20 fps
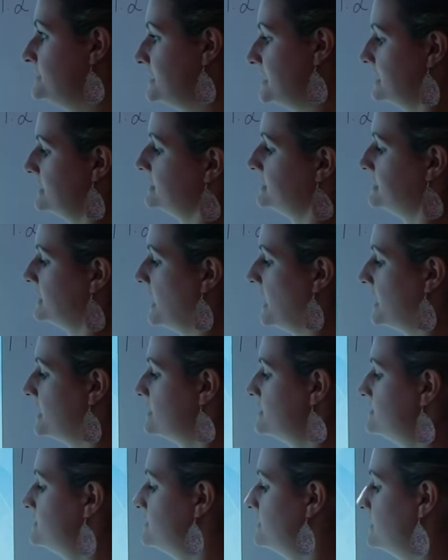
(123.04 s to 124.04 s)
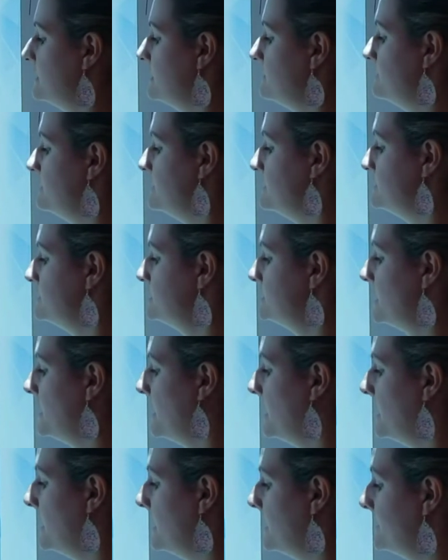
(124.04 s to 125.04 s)
like Saturn, so that'd be
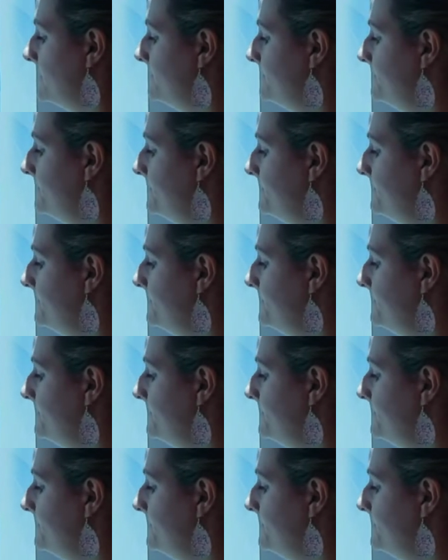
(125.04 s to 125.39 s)
10,